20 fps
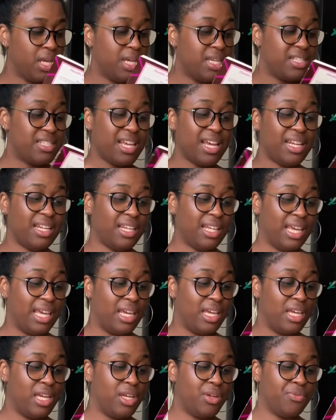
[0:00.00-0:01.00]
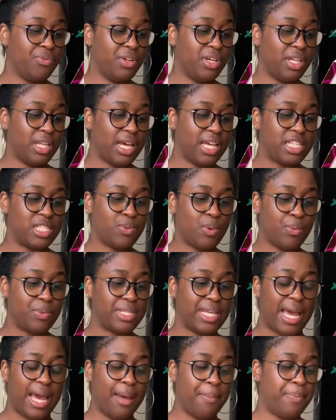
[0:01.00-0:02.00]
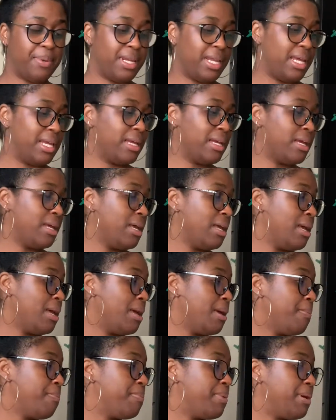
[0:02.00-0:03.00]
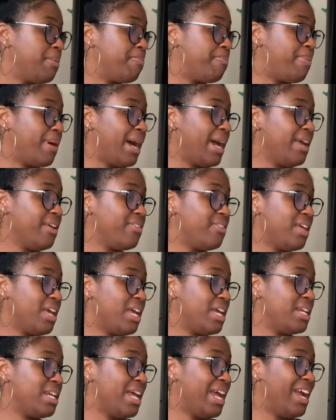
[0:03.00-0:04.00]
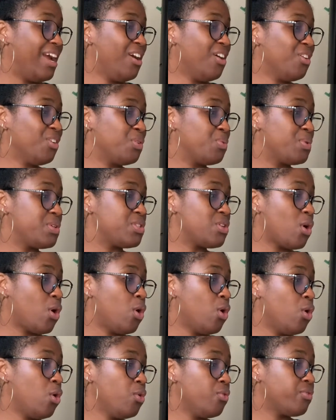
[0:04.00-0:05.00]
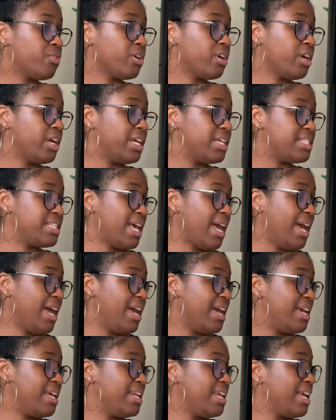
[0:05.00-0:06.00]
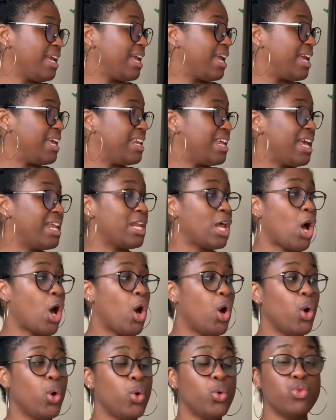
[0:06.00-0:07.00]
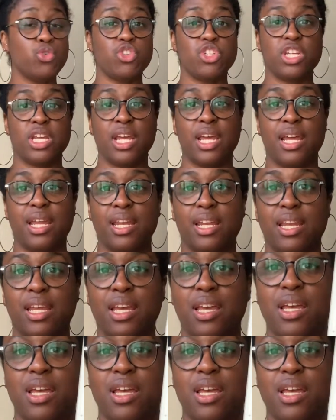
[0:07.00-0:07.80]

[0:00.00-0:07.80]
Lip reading: Suddenly, he realized what was happening. But by then, Harold was over his head in an ocean.